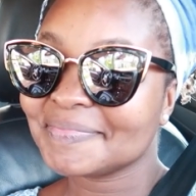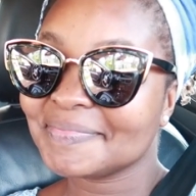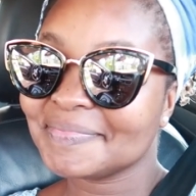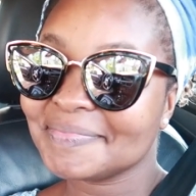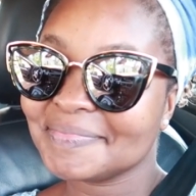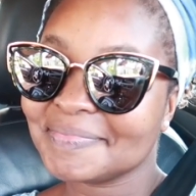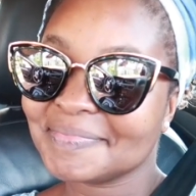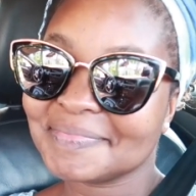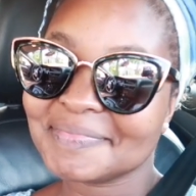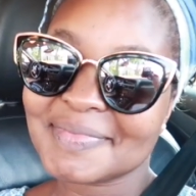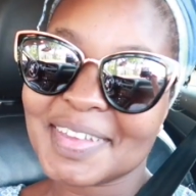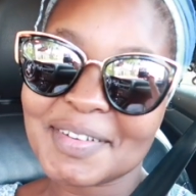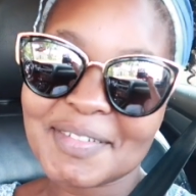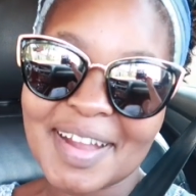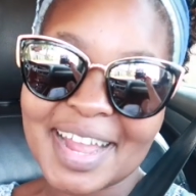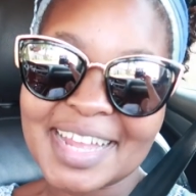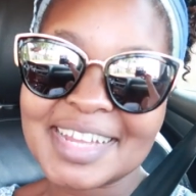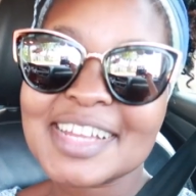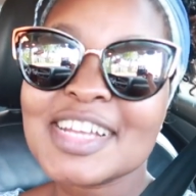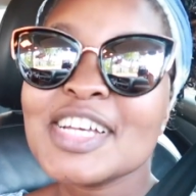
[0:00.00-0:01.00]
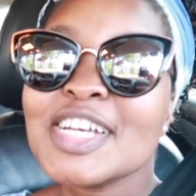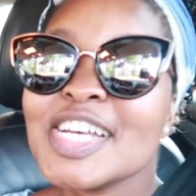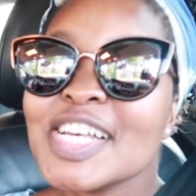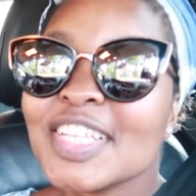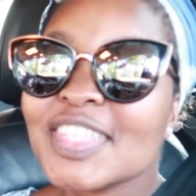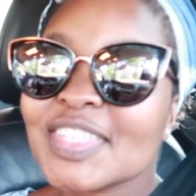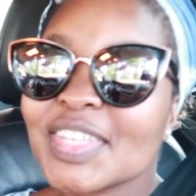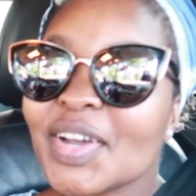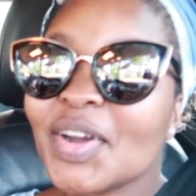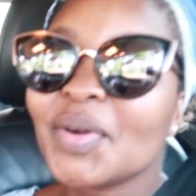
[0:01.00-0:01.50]
Hmm, okay.
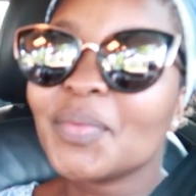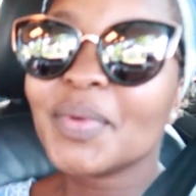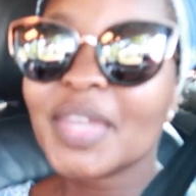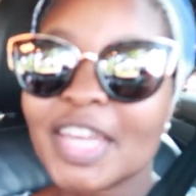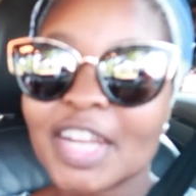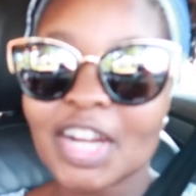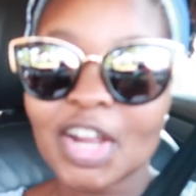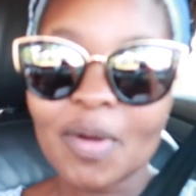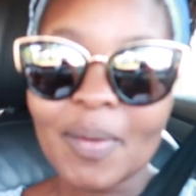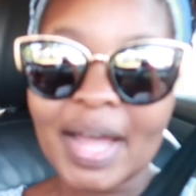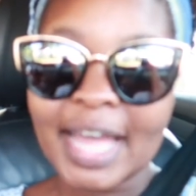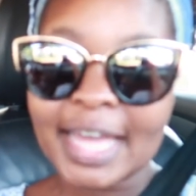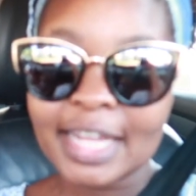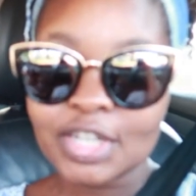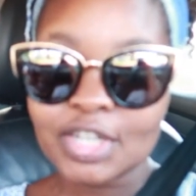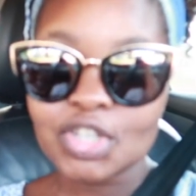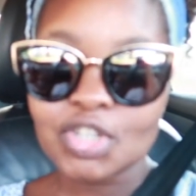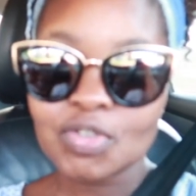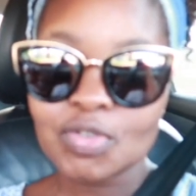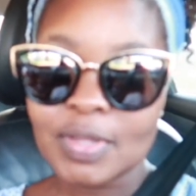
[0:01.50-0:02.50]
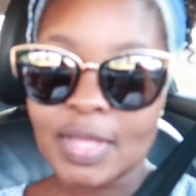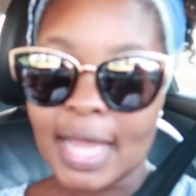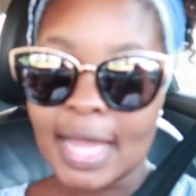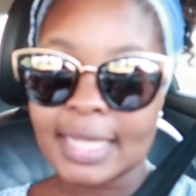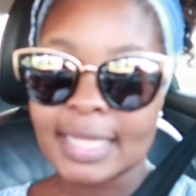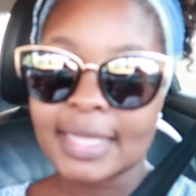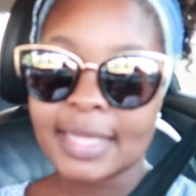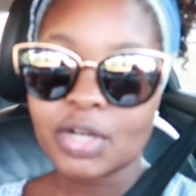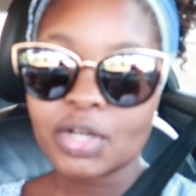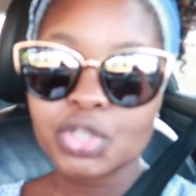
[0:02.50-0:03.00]
So we're gonna go ahead and do
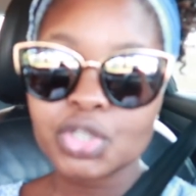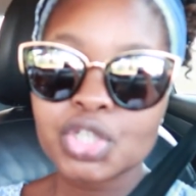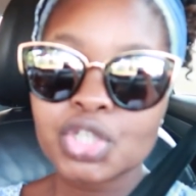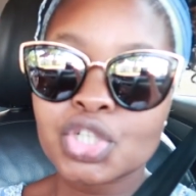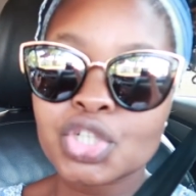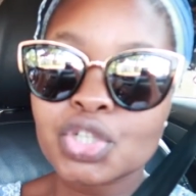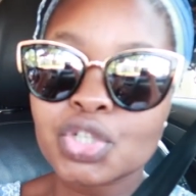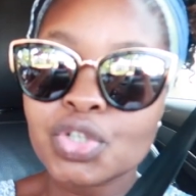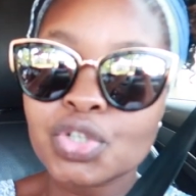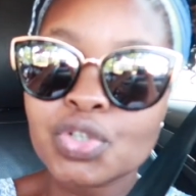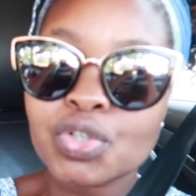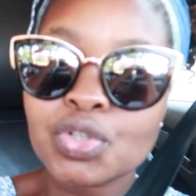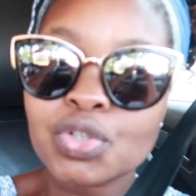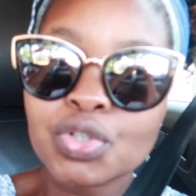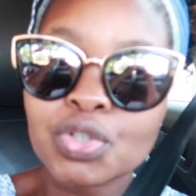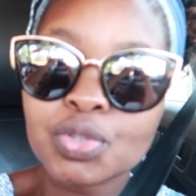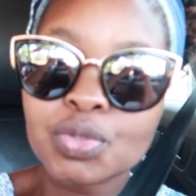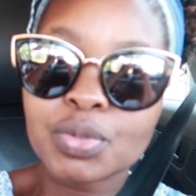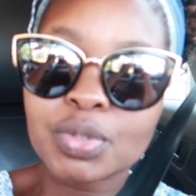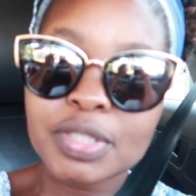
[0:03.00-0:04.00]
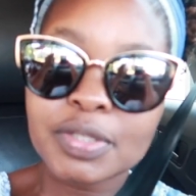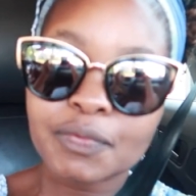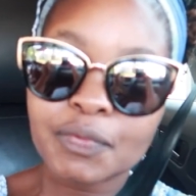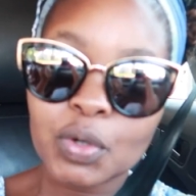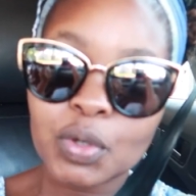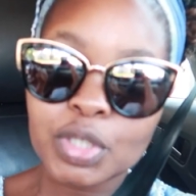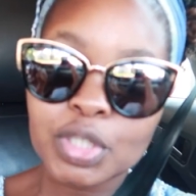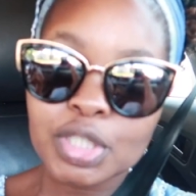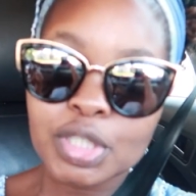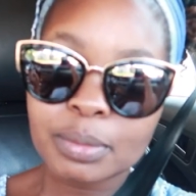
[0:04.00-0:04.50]
that. Get her shoes. Or is it
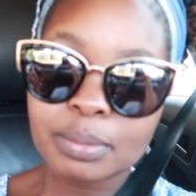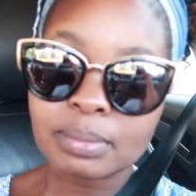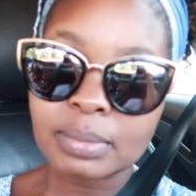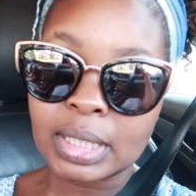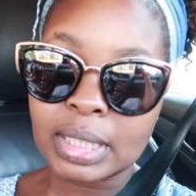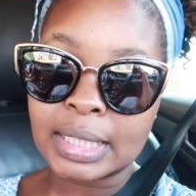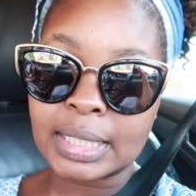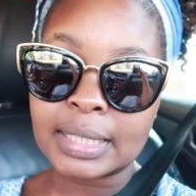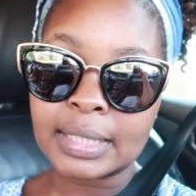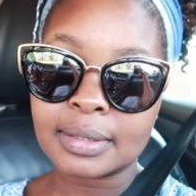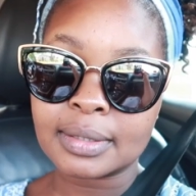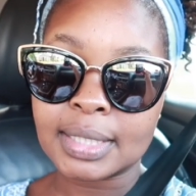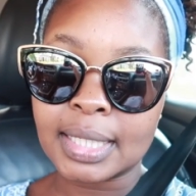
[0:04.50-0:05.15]
focused on me?